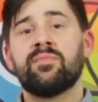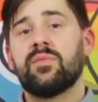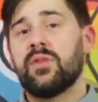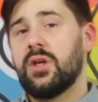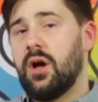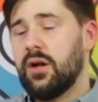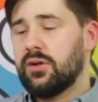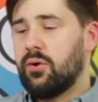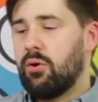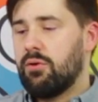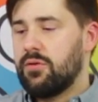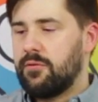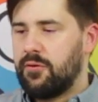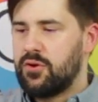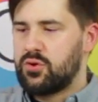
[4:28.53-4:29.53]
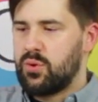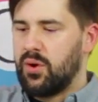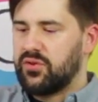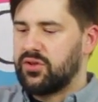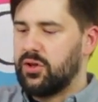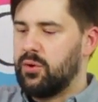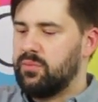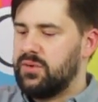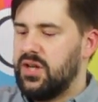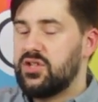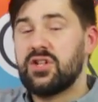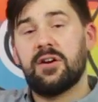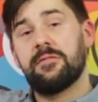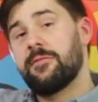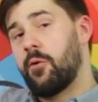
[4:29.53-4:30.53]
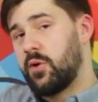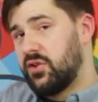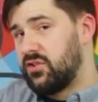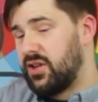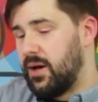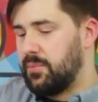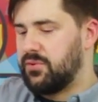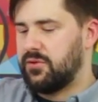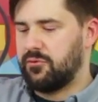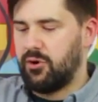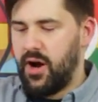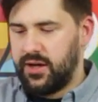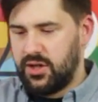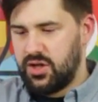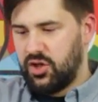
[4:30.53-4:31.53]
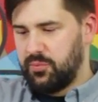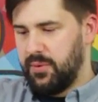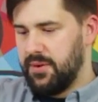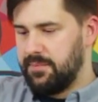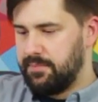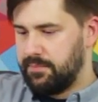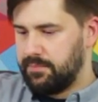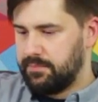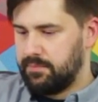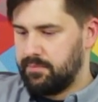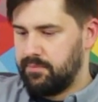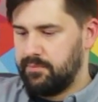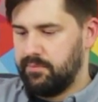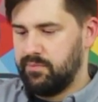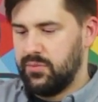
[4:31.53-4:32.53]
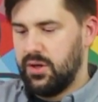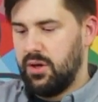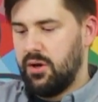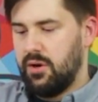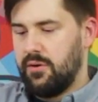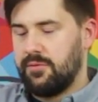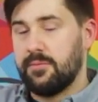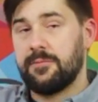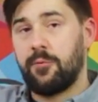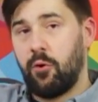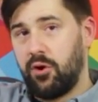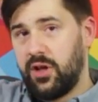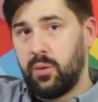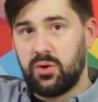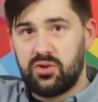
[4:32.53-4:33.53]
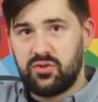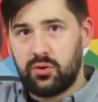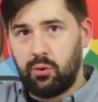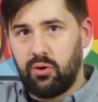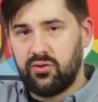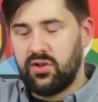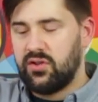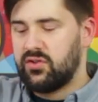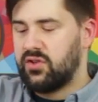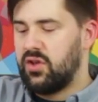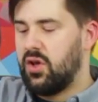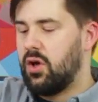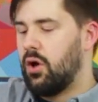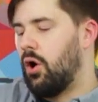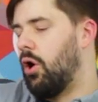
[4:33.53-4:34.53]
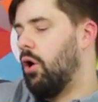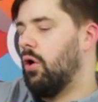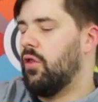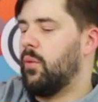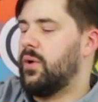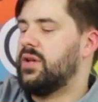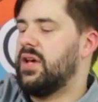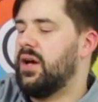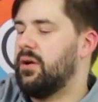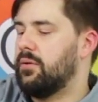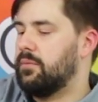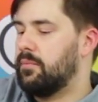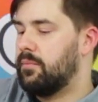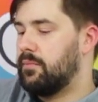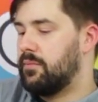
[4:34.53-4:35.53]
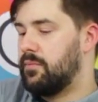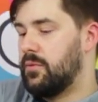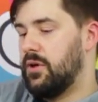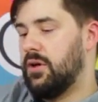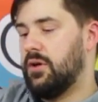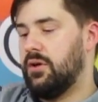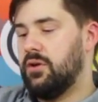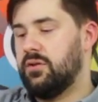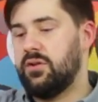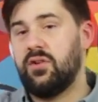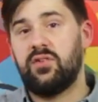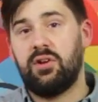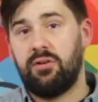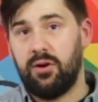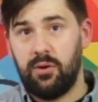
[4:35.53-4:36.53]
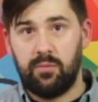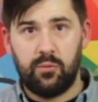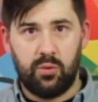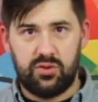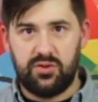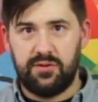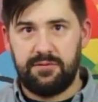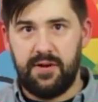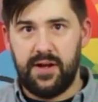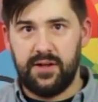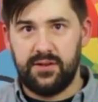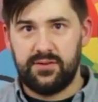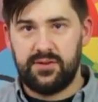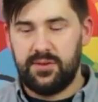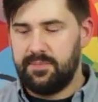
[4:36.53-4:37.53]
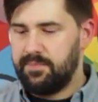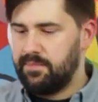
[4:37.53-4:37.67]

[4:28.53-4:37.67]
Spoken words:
The Encore and the Virtuoso each have 40 steps of grind adjustment. From 40, which is coarsest, all the way down to 0, which is the finest.